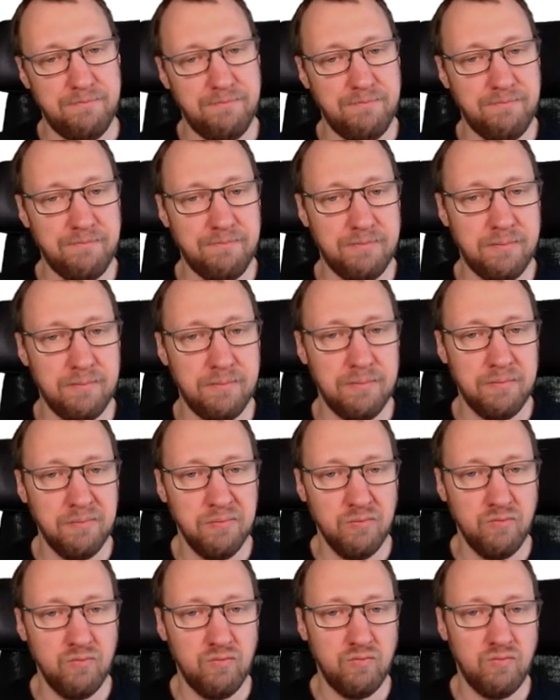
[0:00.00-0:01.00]

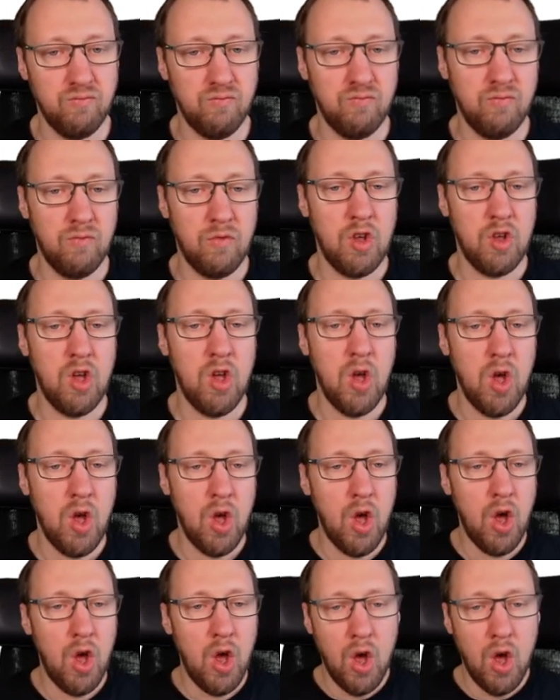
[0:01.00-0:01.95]
(no one is talking)